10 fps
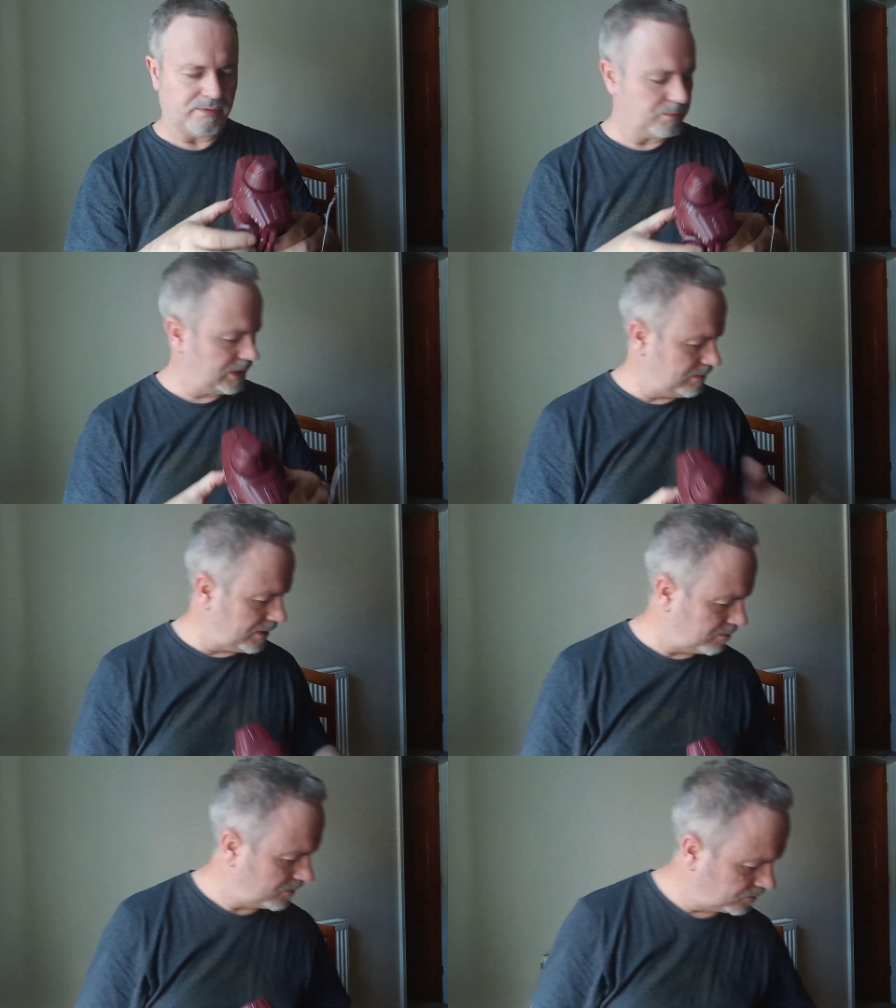I always keep
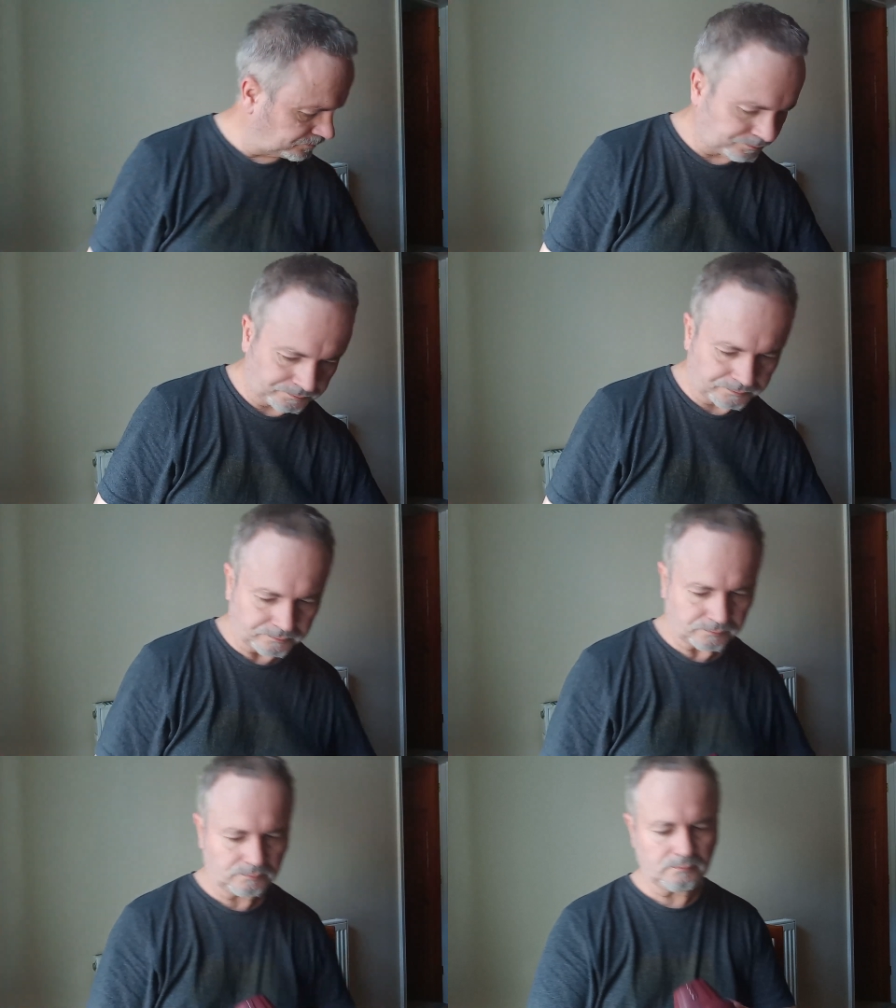them,
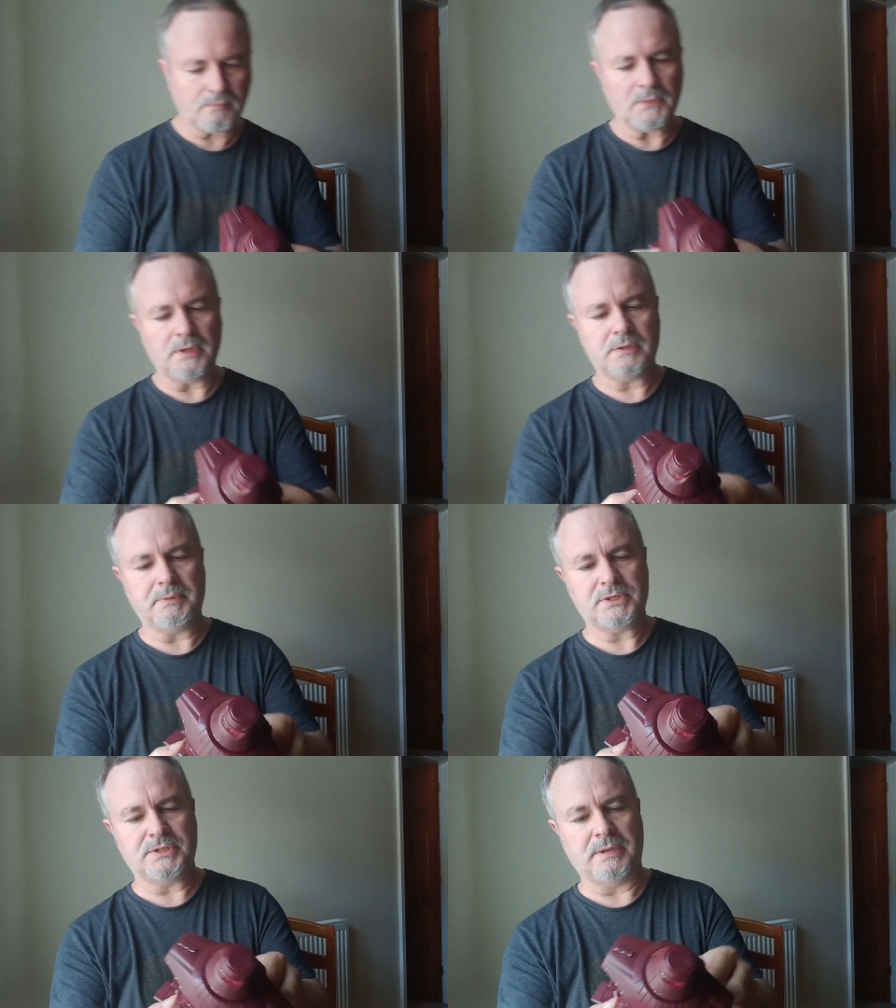as
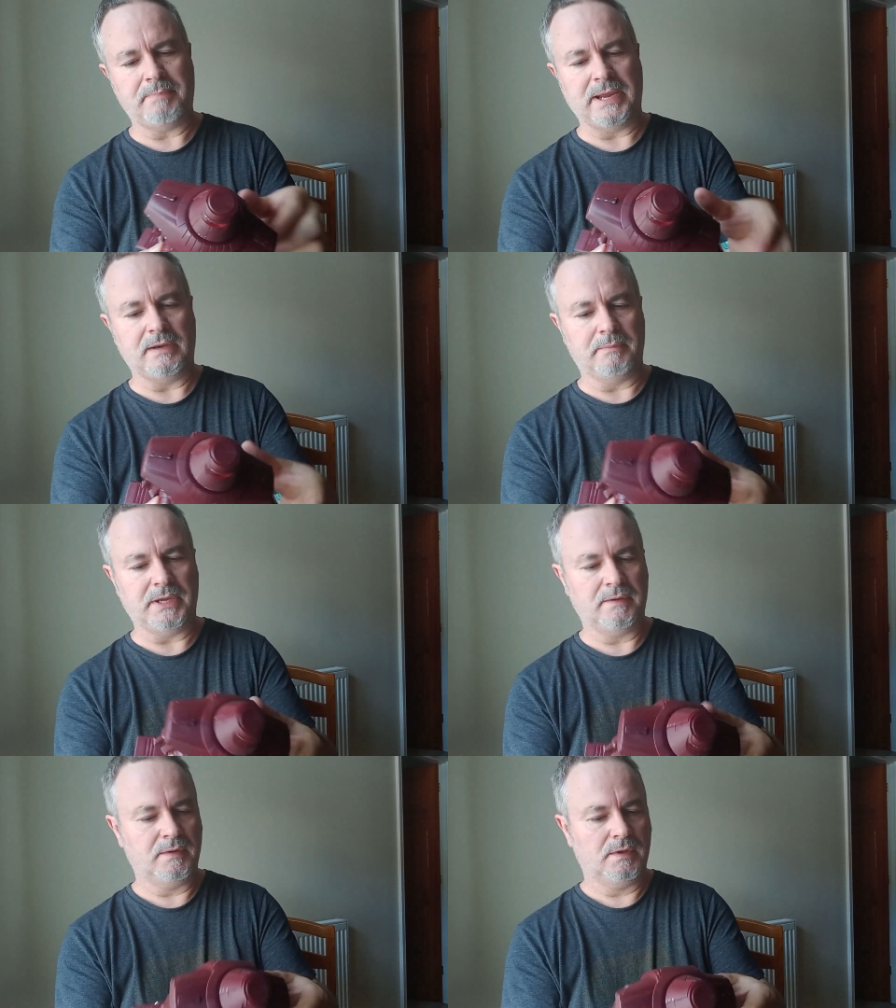much as they pain me.